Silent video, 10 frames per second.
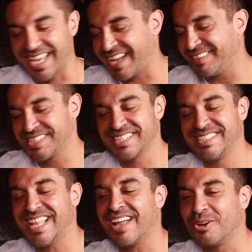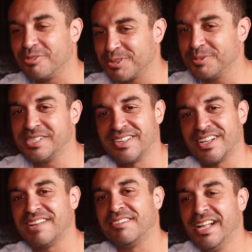Yeah, it's not over. We
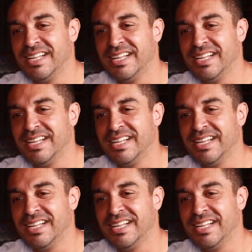still have,